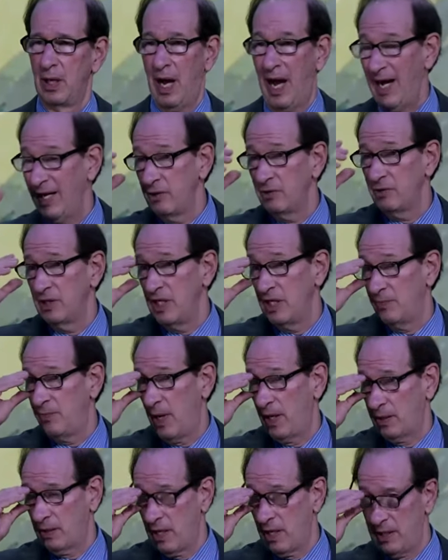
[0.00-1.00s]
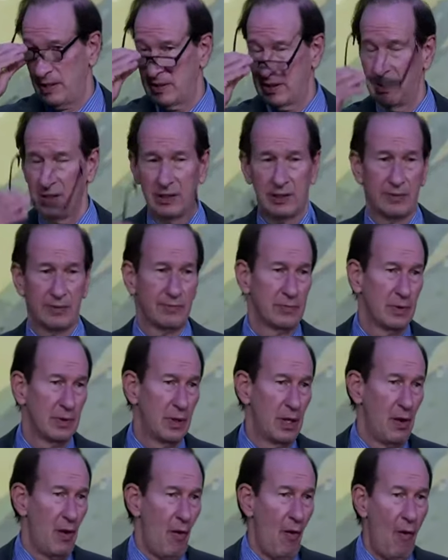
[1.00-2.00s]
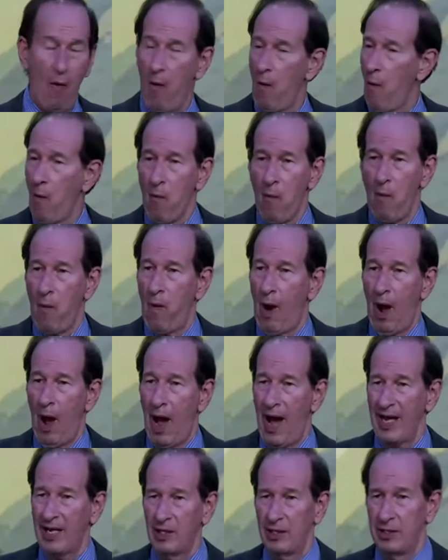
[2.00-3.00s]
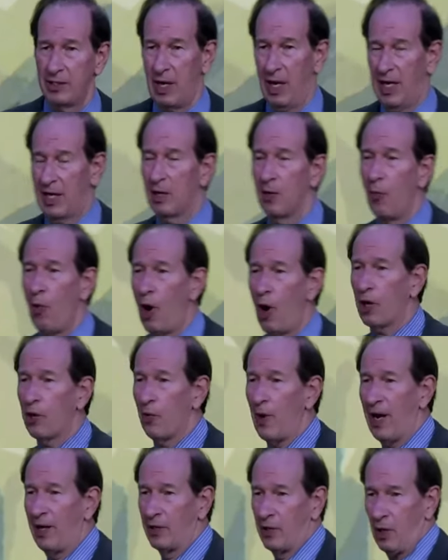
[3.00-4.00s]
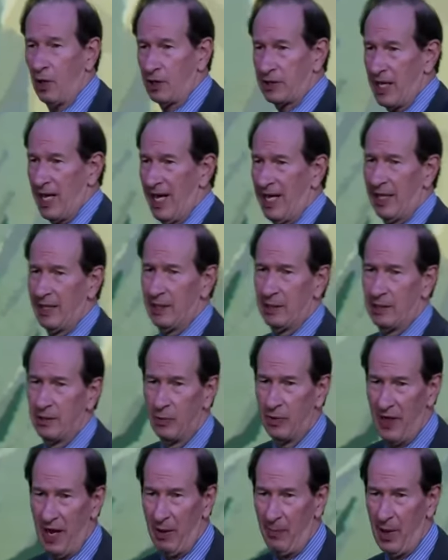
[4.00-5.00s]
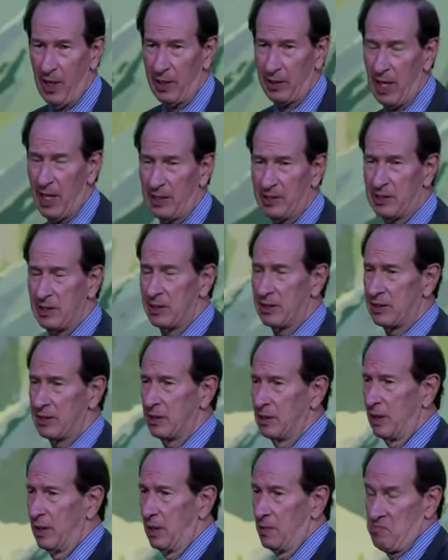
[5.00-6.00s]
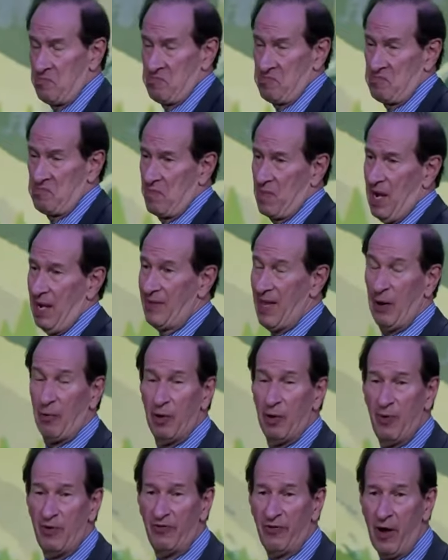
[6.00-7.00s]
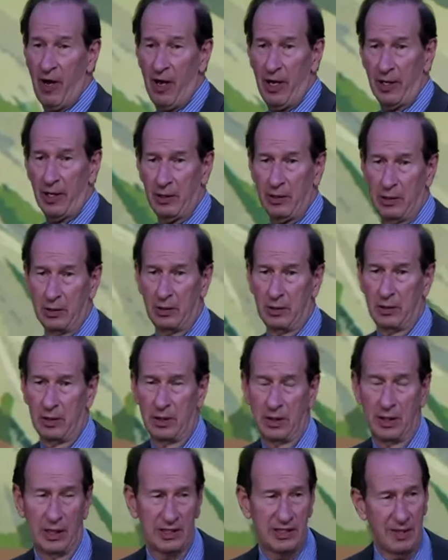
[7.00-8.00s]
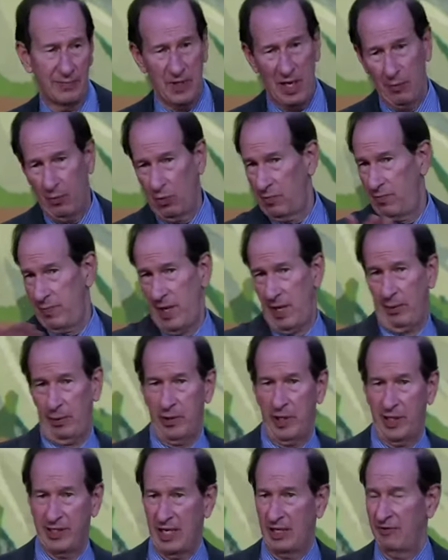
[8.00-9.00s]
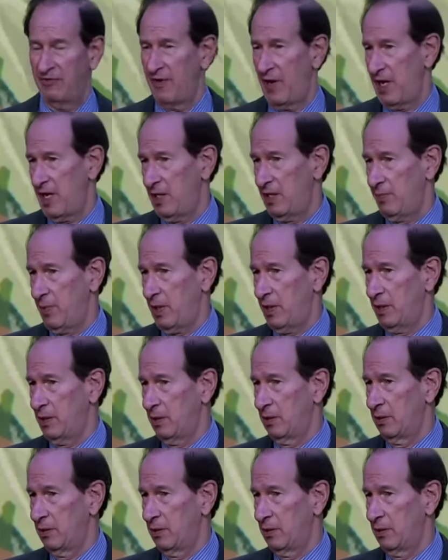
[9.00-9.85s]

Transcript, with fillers: I don't need my glasses. I could, I could walk around all day without my glasses, and that would be fine, except I wouldn't be able to identify anybody.